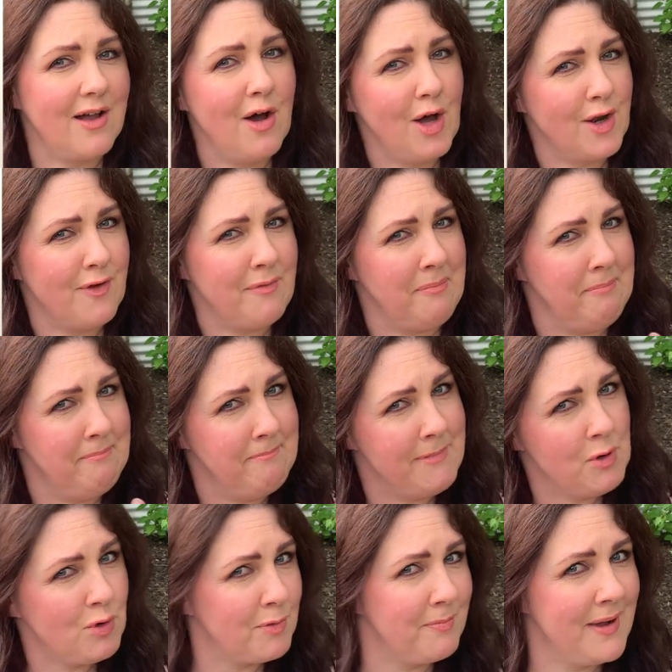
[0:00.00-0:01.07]
kind of
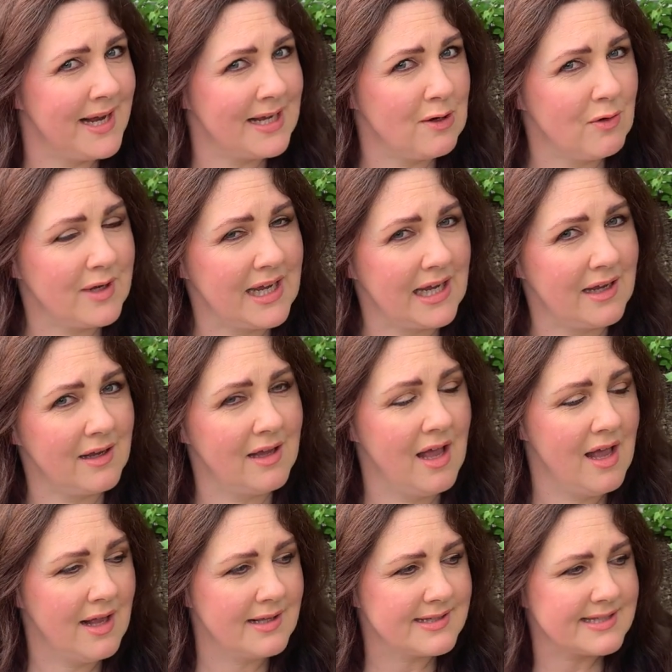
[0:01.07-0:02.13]
milkmaid looking,
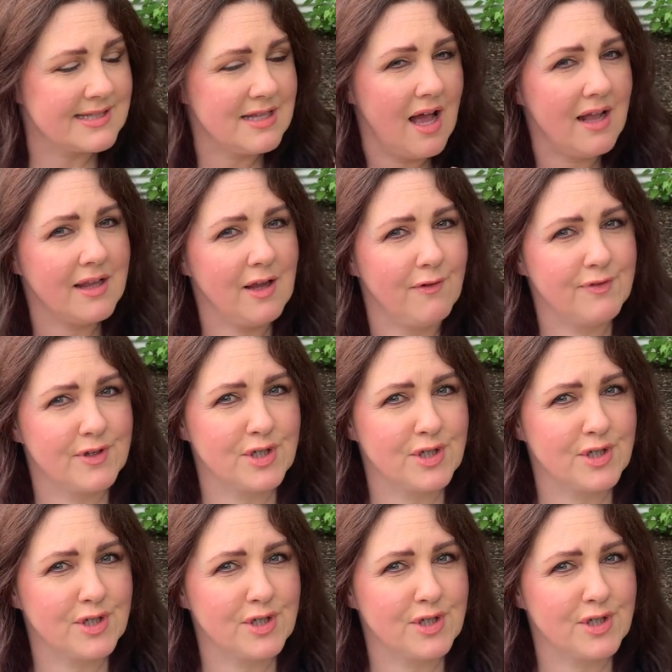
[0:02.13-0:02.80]
slightly off the